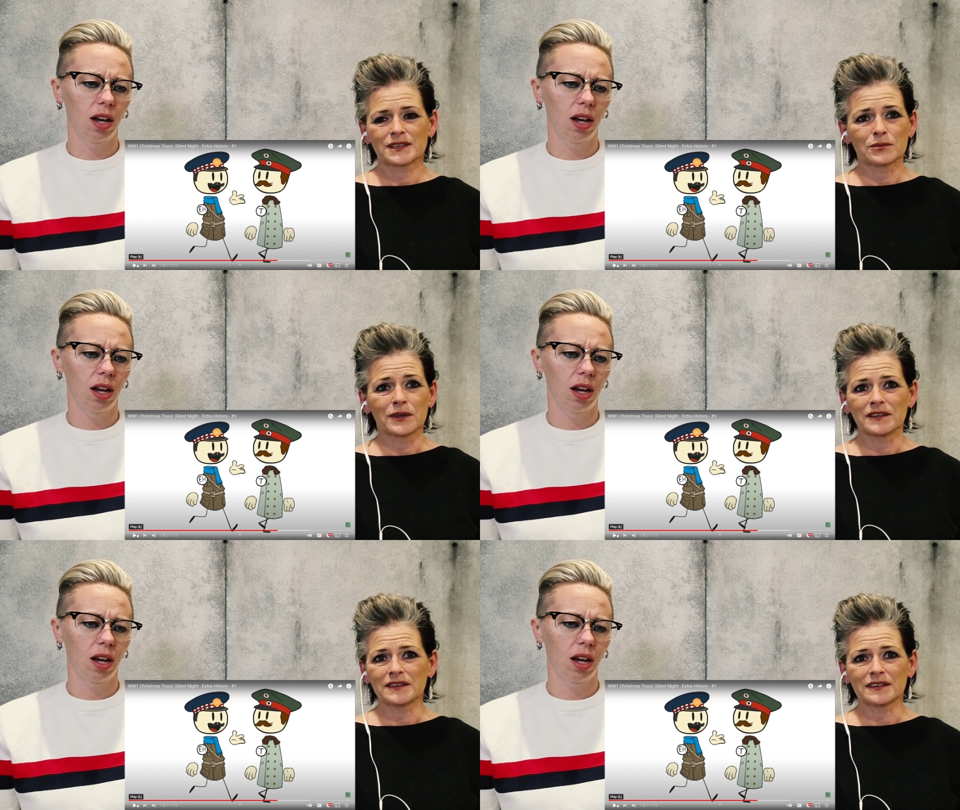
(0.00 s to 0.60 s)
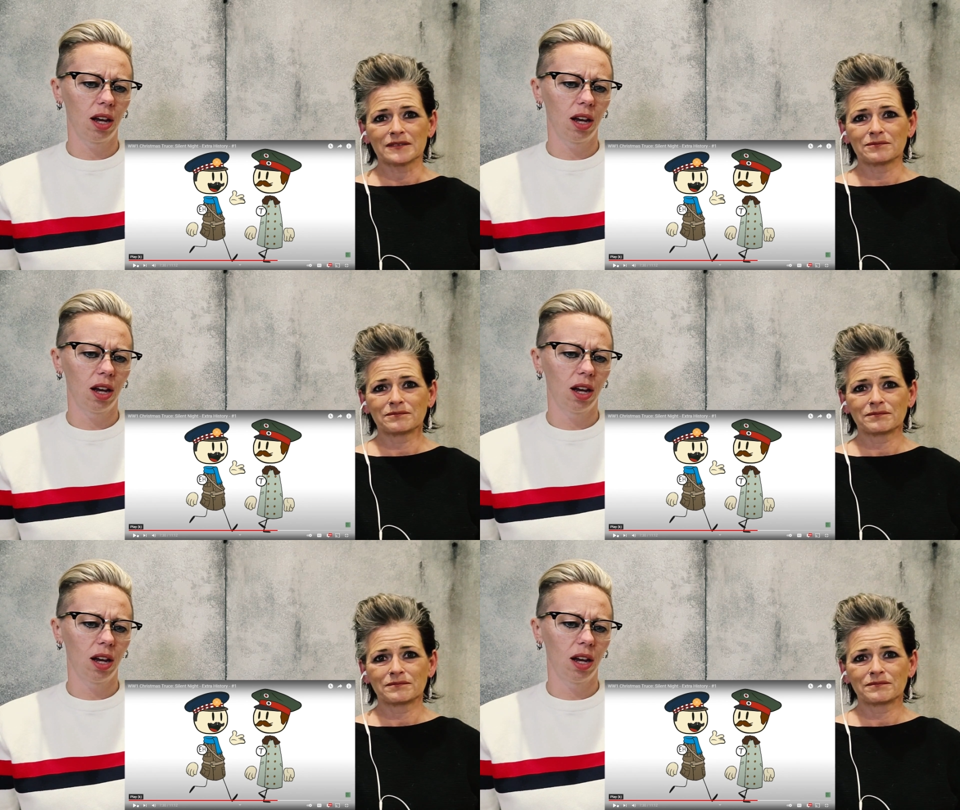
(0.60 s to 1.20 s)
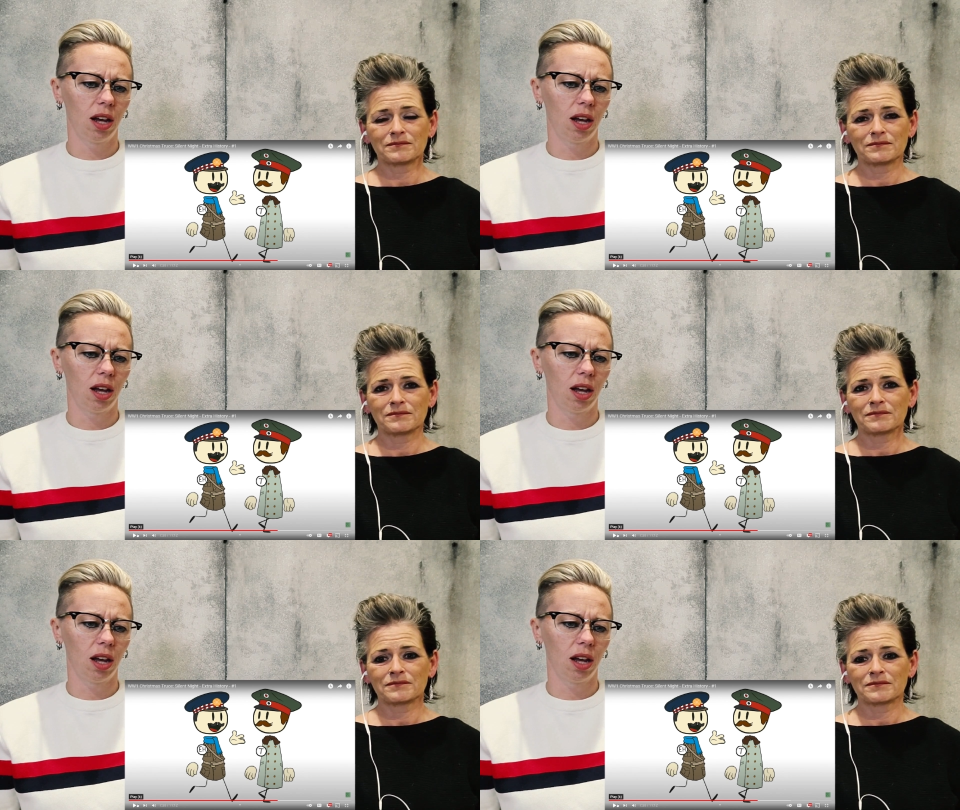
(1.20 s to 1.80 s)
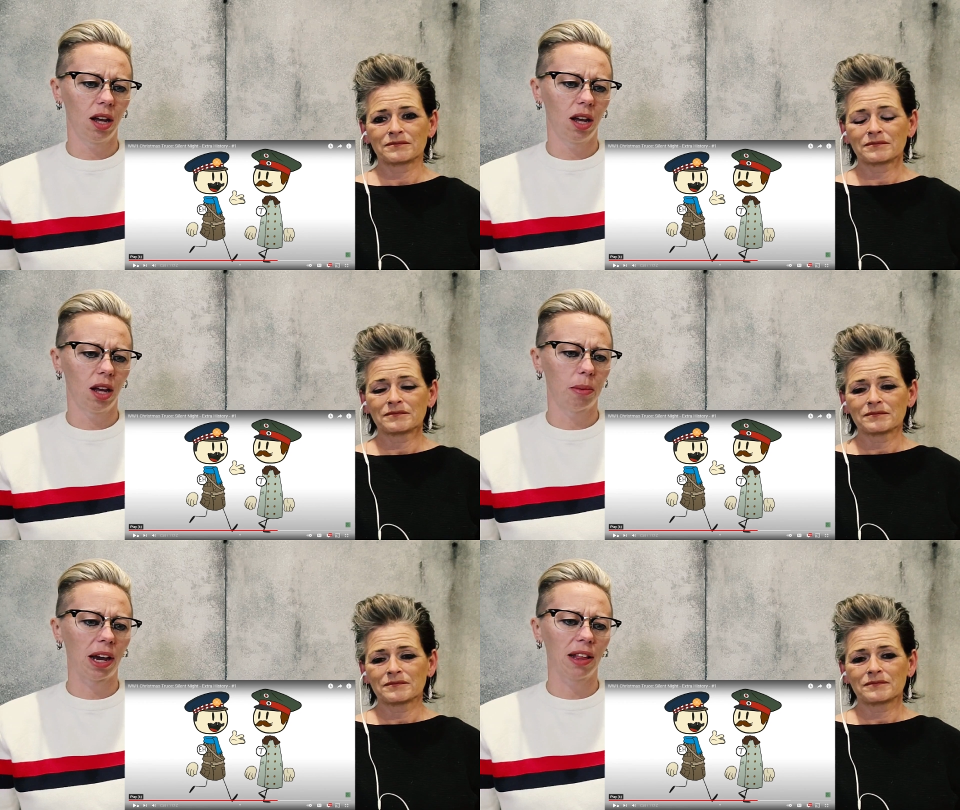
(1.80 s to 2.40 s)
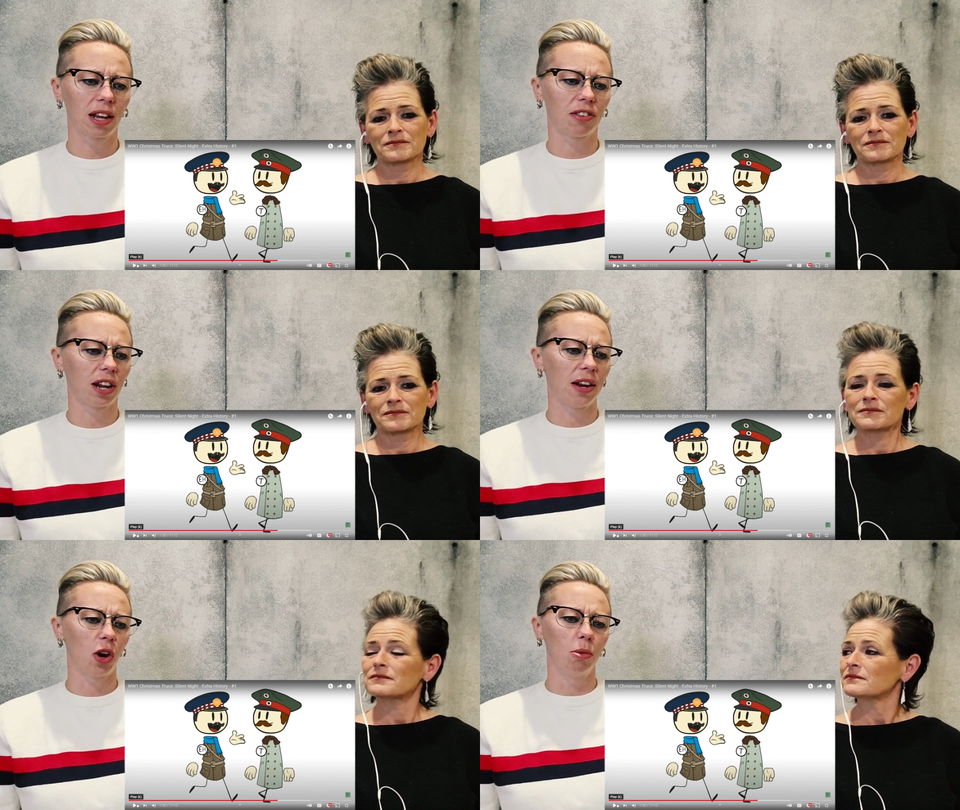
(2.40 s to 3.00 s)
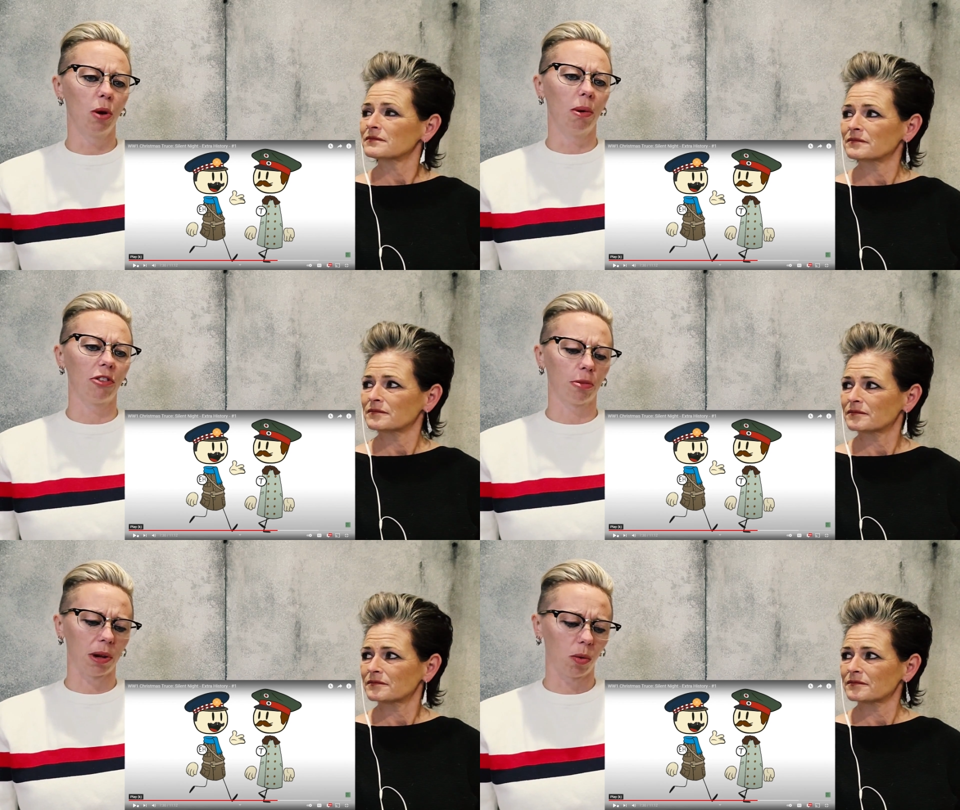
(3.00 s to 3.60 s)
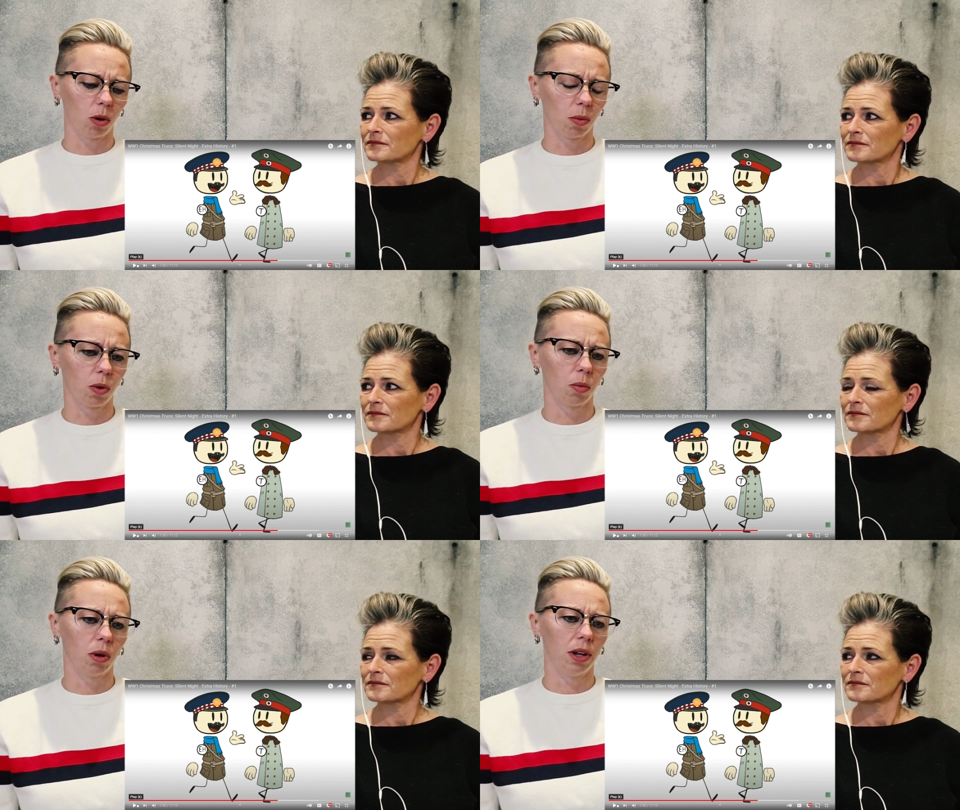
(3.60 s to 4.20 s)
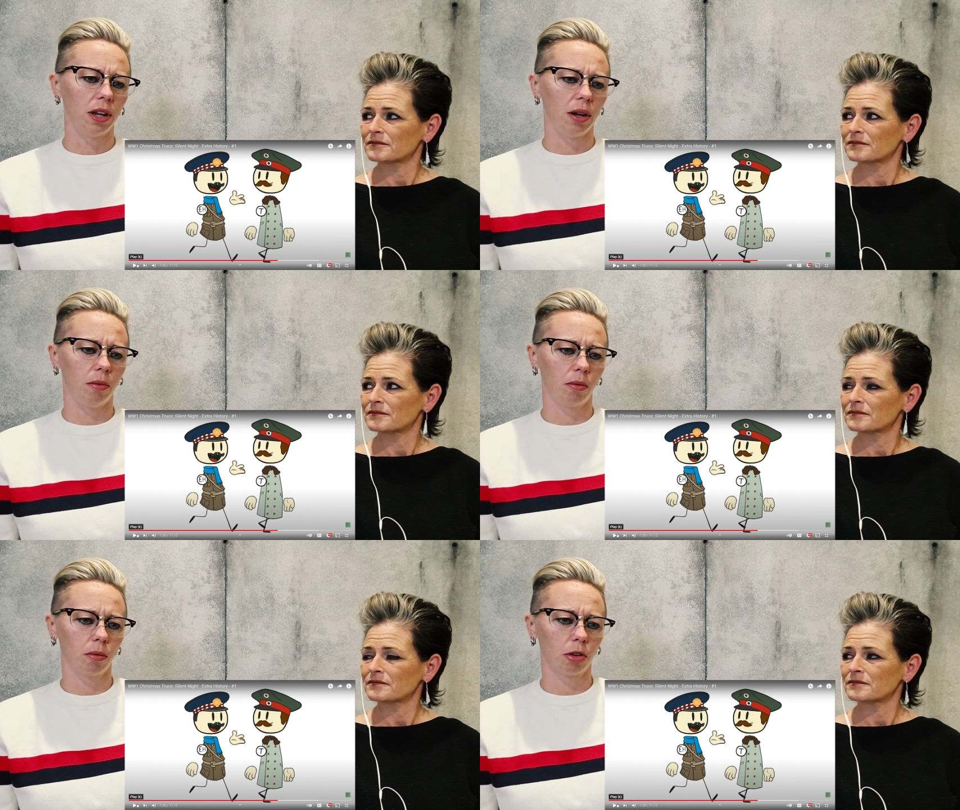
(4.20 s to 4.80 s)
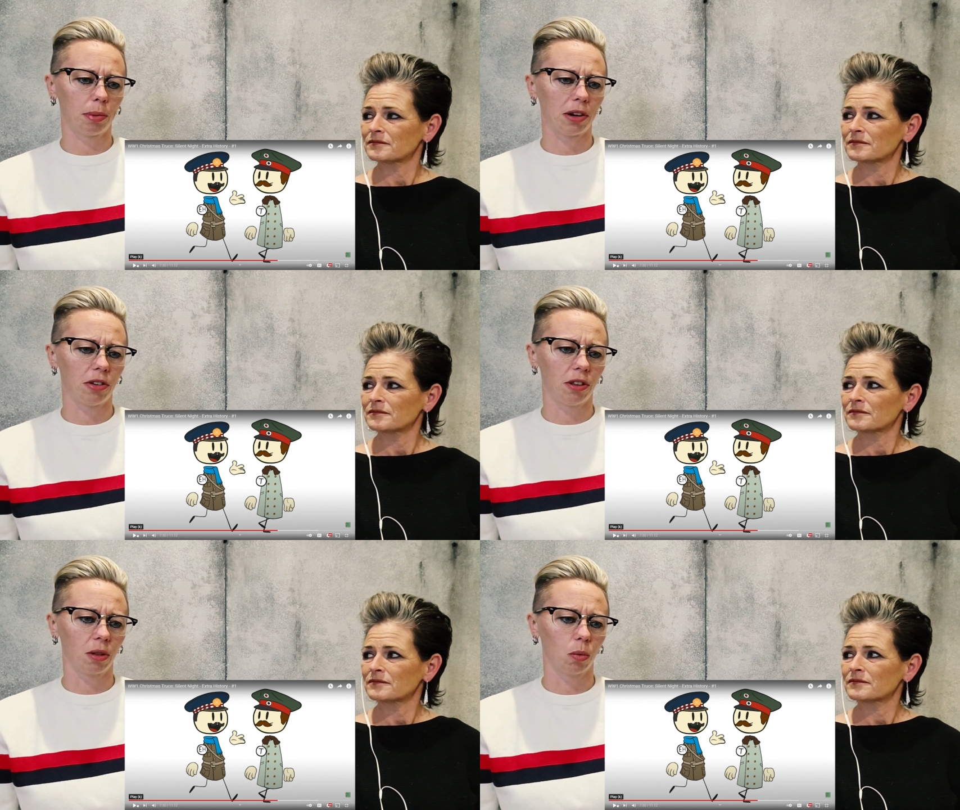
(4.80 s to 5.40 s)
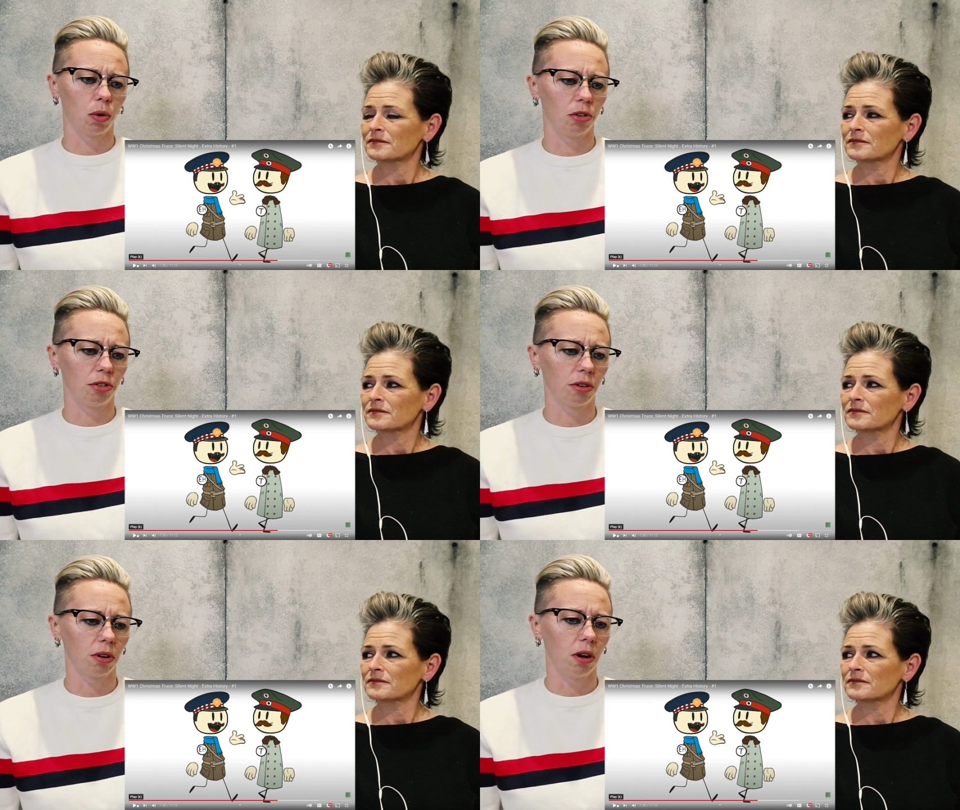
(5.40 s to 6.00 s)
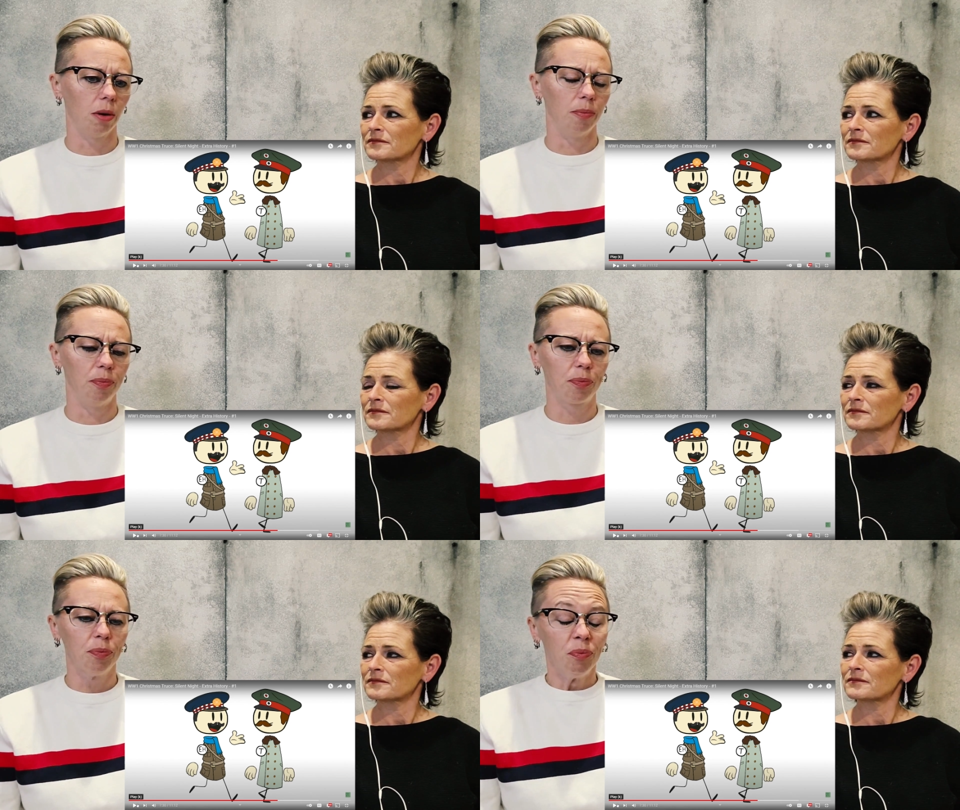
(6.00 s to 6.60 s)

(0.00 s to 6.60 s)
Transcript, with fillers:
Speaker 1: It's amazing. Like I said, I don't know much about World War One in respect to the other wars. Um,